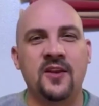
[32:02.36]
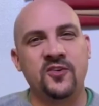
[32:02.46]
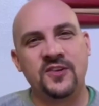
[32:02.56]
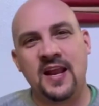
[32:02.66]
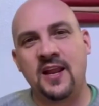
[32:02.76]
and
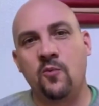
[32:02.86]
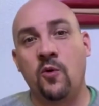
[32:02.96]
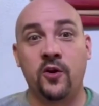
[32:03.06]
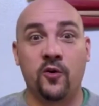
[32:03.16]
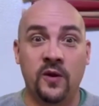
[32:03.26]
understanding
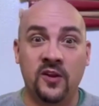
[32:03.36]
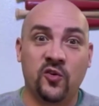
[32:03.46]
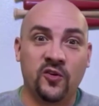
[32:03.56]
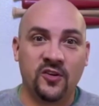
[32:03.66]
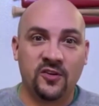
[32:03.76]
what are your
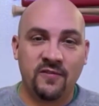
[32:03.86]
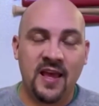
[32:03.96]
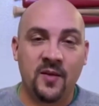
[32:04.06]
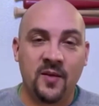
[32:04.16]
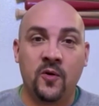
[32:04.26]
resources
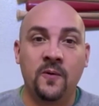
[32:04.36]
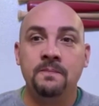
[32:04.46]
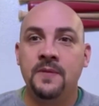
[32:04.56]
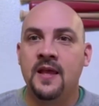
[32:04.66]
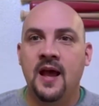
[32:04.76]
available
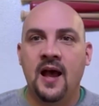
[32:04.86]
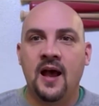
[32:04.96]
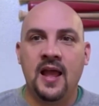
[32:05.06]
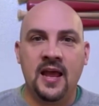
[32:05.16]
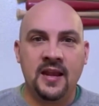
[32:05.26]

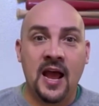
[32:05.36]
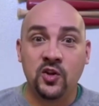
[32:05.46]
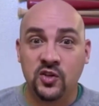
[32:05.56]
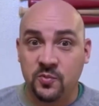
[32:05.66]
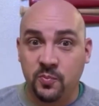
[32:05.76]
and
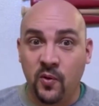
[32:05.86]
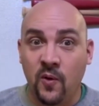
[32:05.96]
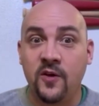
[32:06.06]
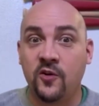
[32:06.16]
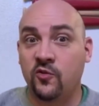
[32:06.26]
how do you
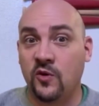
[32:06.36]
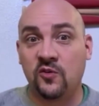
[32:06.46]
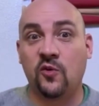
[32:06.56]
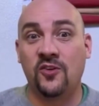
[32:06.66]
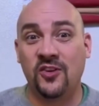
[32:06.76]
deploy those
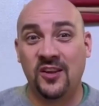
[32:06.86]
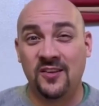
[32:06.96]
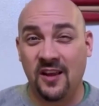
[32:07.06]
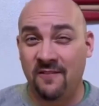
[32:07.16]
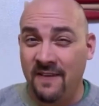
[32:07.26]

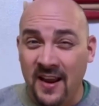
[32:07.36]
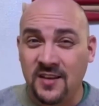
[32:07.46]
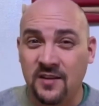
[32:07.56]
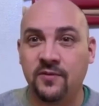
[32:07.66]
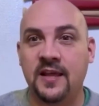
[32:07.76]
resources
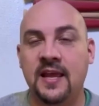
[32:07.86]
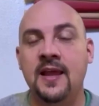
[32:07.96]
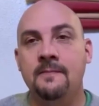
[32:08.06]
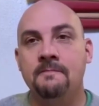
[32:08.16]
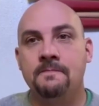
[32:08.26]

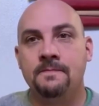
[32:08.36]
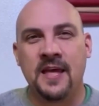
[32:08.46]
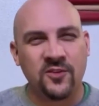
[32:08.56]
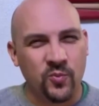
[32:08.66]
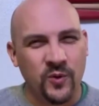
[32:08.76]
effectively,
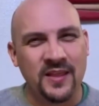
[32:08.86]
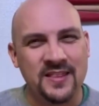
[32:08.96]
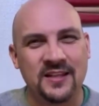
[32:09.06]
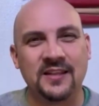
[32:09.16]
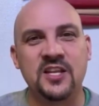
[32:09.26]
that's
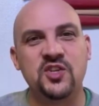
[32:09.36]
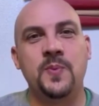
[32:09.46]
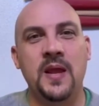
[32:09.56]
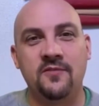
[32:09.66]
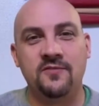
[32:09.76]
really the
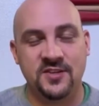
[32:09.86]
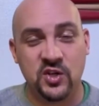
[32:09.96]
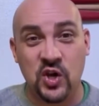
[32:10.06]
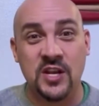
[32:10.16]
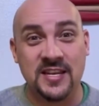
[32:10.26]
linchpin of
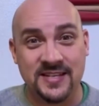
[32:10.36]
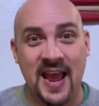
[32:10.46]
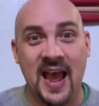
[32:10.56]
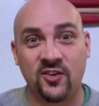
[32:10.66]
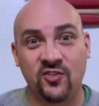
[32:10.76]
good
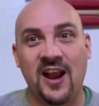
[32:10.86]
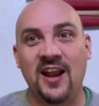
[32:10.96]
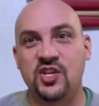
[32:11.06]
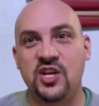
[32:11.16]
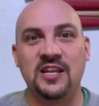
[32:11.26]
tax
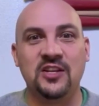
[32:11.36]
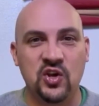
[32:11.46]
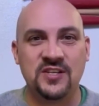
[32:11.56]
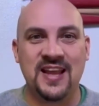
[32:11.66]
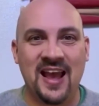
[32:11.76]
strategy and
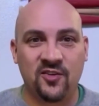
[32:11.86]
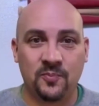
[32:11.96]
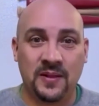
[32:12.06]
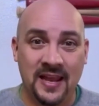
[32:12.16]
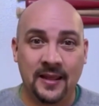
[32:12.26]
good
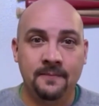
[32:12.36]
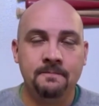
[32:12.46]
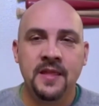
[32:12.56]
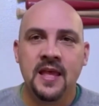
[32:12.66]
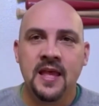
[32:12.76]
tax planning.
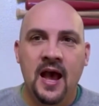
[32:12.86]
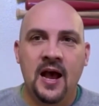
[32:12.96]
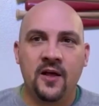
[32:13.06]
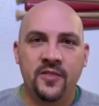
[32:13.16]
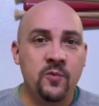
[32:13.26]

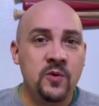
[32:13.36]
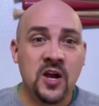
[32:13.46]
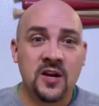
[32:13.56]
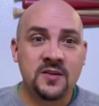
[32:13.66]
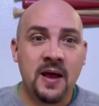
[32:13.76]
Then we
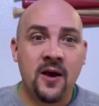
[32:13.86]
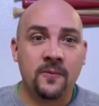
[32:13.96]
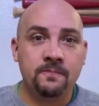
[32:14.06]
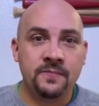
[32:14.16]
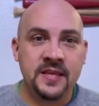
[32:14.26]
talked
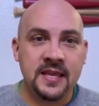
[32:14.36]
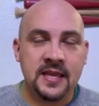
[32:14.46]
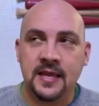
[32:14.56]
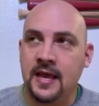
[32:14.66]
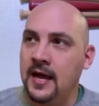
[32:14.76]
about
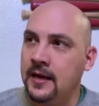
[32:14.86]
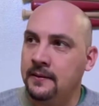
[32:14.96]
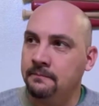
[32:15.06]
the